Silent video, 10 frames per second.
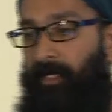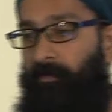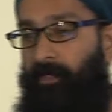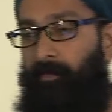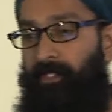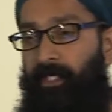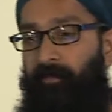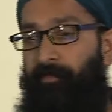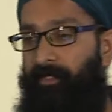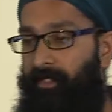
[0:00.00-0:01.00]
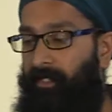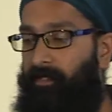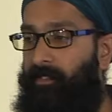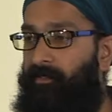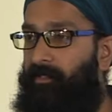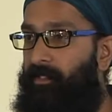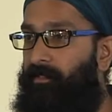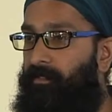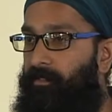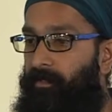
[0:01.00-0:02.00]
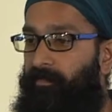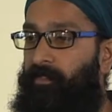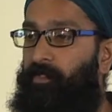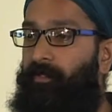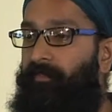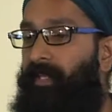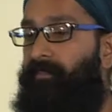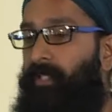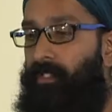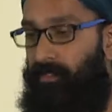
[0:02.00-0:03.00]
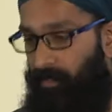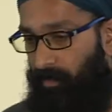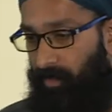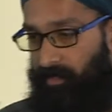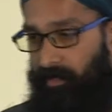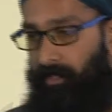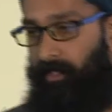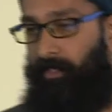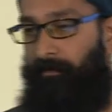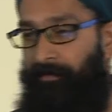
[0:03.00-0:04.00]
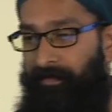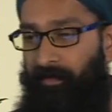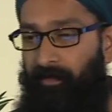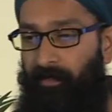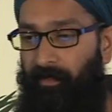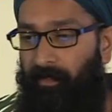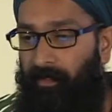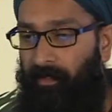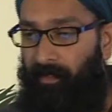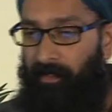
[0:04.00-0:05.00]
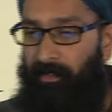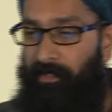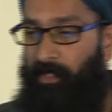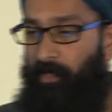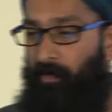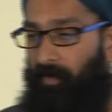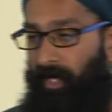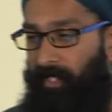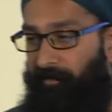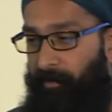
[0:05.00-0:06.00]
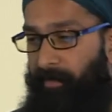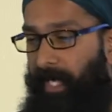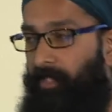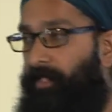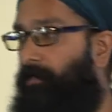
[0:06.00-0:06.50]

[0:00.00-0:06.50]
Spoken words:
we're able to kind of present this sort of intuitive navigation across the data. So I live in Ballard,